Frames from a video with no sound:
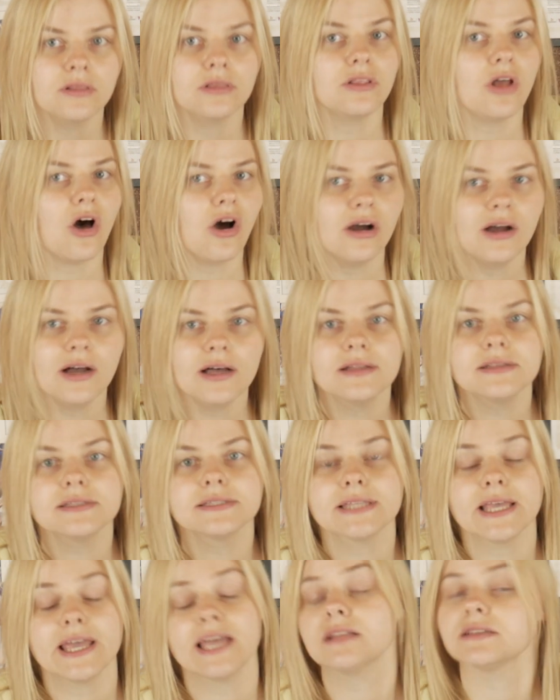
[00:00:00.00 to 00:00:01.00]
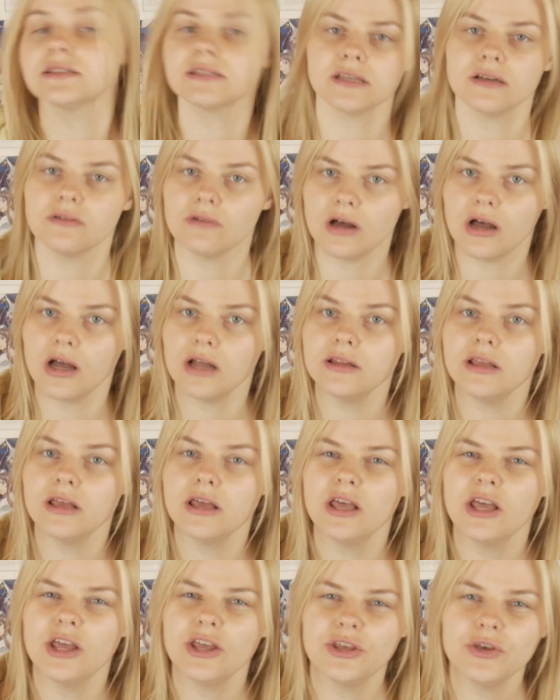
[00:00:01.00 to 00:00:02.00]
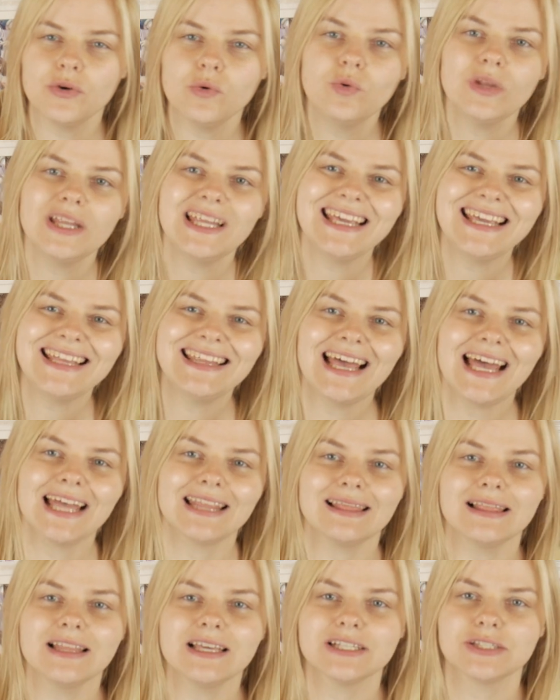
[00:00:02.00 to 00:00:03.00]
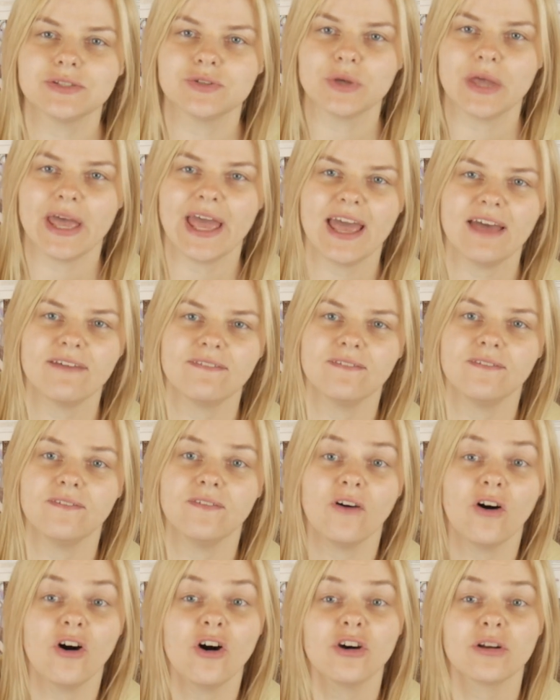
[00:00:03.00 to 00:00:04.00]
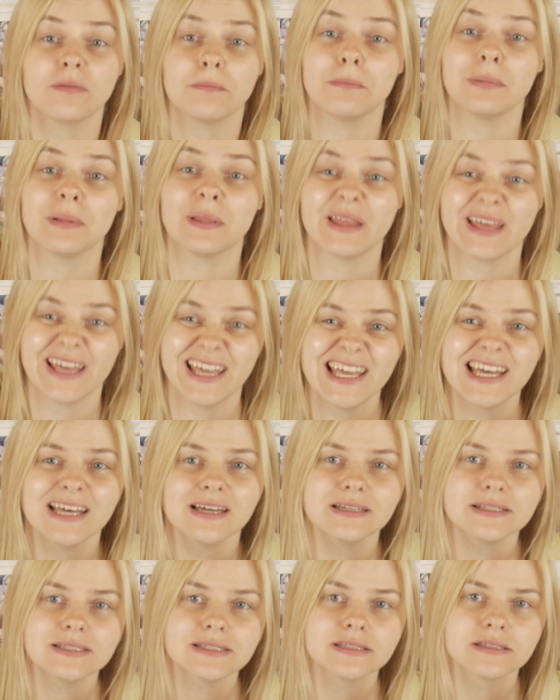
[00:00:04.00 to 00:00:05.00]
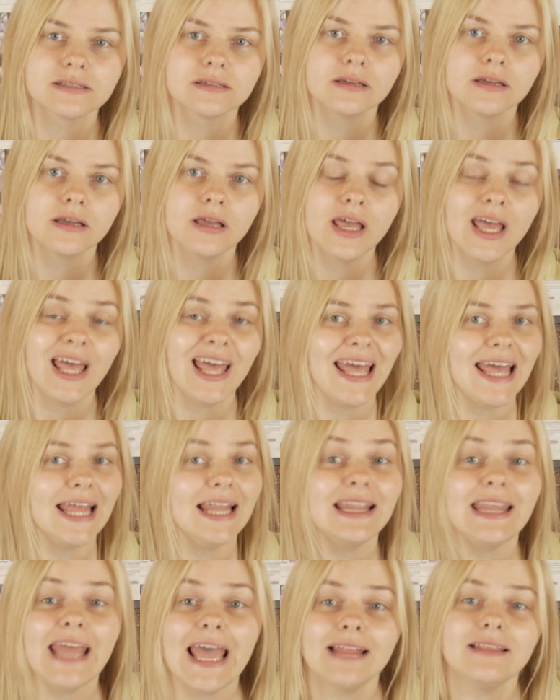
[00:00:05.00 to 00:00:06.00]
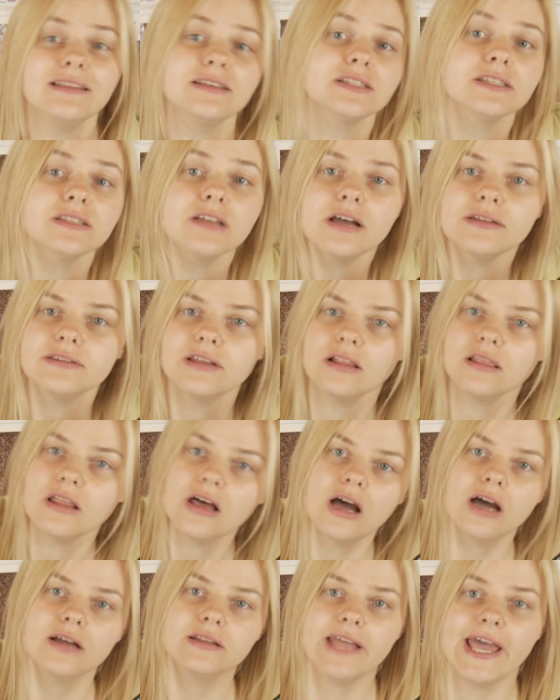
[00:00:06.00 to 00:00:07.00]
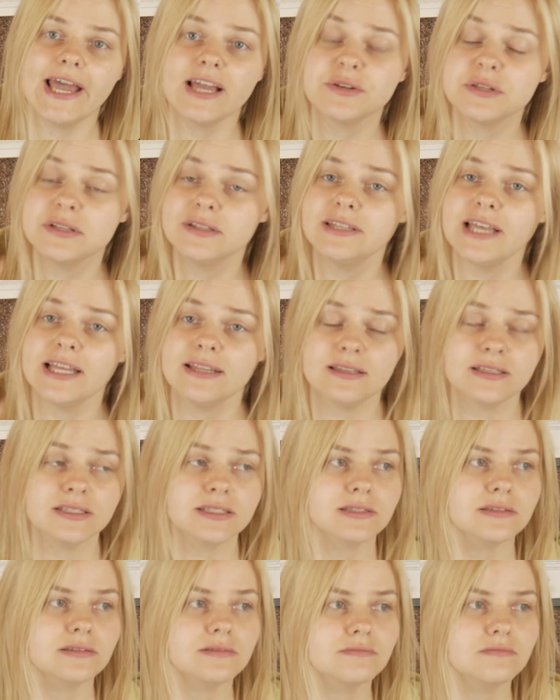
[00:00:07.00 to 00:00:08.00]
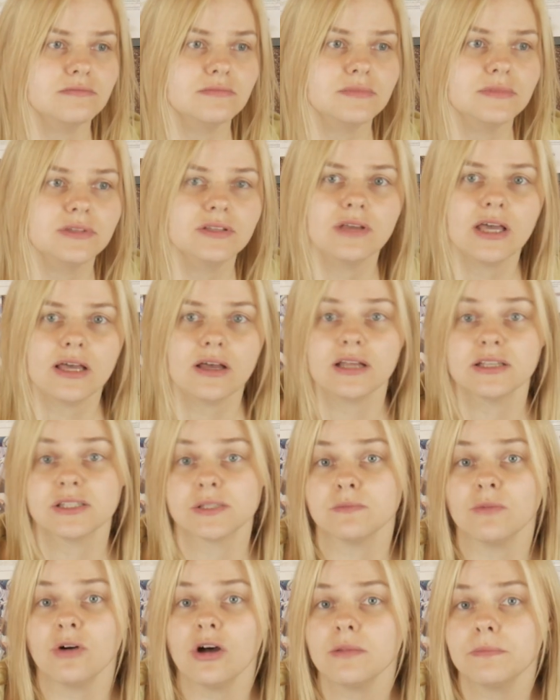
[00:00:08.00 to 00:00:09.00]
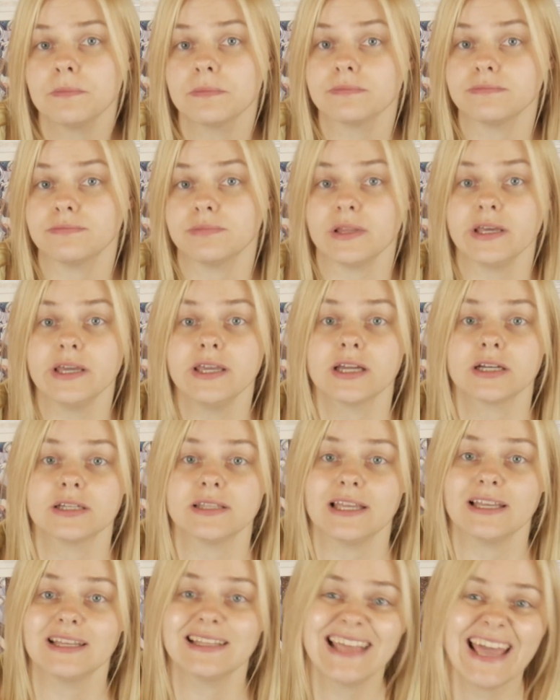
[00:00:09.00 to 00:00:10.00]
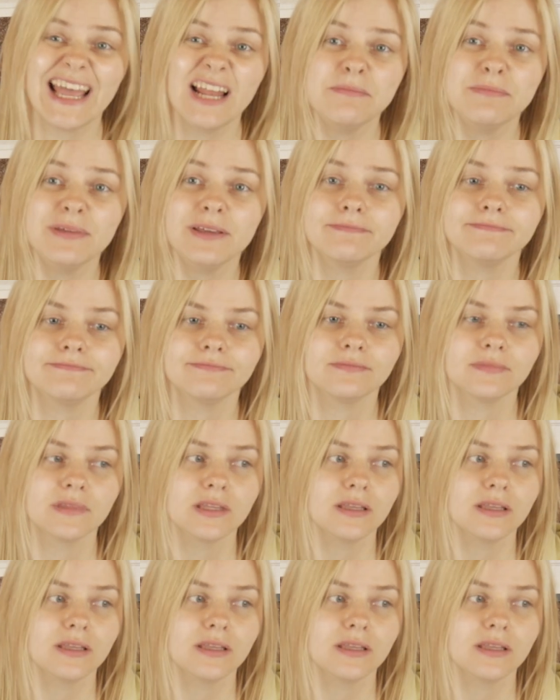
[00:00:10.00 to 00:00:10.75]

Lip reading: locals and so on, you need at least to have 4 players. And that is not a lot. Actually, that is a small player. It can be